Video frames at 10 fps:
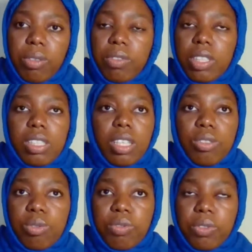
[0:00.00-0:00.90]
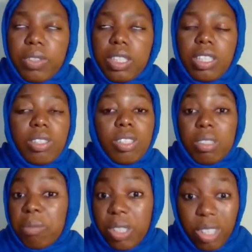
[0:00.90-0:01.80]
If they say 250, it
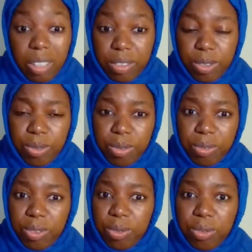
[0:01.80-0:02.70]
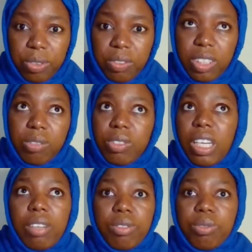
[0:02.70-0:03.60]
doesn't mean you have to do 250. If you
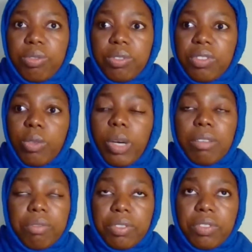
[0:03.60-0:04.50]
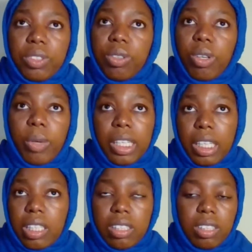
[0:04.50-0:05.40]
have 250, 150 or
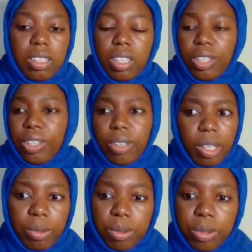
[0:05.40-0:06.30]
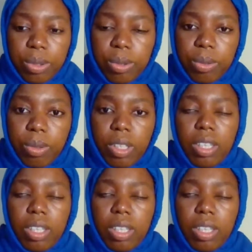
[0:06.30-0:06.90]
180, you are good to go.